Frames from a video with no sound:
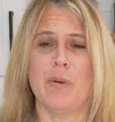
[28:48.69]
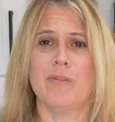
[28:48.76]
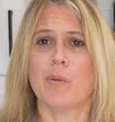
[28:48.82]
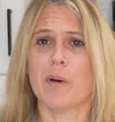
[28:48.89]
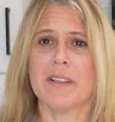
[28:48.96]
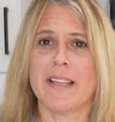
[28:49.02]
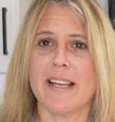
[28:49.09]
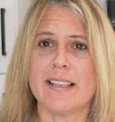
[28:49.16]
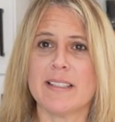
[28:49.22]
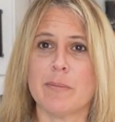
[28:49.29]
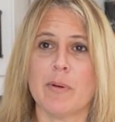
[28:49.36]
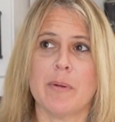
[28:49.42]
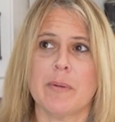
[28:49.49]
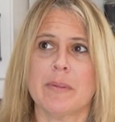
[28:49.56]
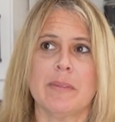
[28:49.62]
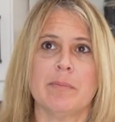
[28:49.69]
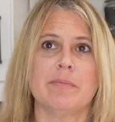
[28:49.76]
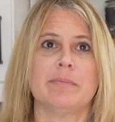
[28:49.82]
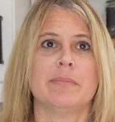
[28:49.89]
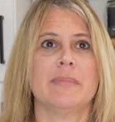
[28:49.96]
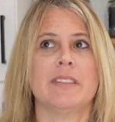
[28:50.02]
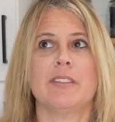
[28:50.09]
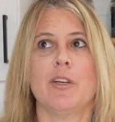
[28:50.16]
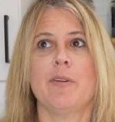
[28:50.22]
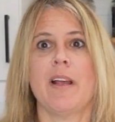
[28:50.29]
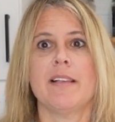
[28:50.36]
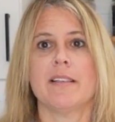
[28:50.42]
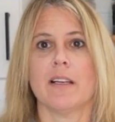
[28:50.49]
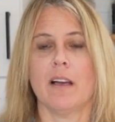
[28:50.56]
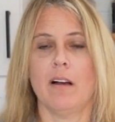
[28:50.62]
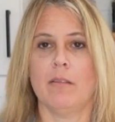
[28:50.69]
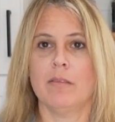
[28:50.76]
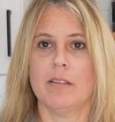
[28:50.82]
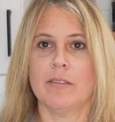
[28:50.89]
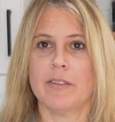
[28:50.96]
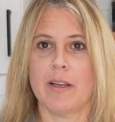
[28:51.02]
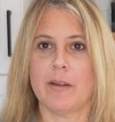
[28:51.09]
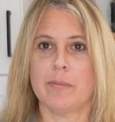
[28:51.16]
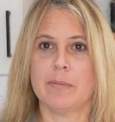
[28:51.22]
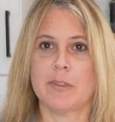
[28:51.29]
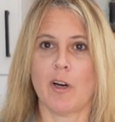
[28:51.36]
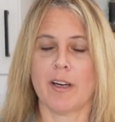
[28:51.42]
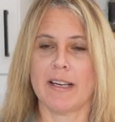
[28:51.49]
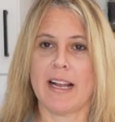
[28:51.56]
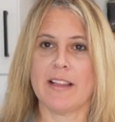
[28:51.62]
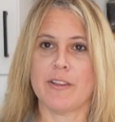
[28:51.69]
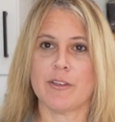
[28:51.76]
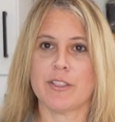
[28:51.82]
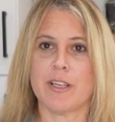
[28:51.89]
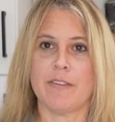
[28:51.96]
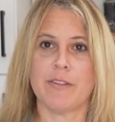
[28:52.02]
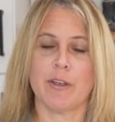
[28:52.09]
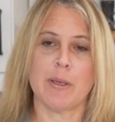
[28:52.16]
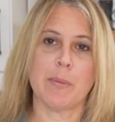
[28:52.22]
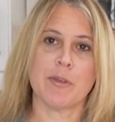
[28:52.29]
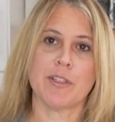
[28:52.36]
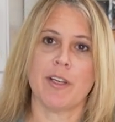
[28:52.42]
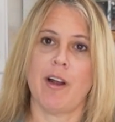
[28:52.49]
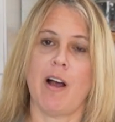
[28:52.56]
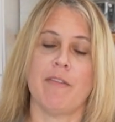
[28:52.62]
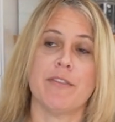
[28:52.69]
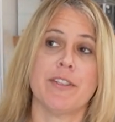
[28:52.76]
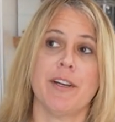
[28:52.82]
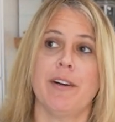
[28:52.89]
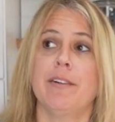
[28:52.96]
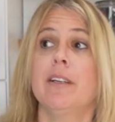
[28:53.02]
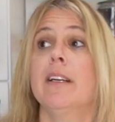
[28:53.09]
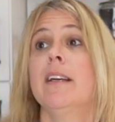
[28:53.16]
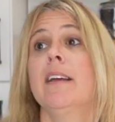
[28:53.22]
Before Thanksgiving, 2 days ago, the Target had their stuff 30% off. So,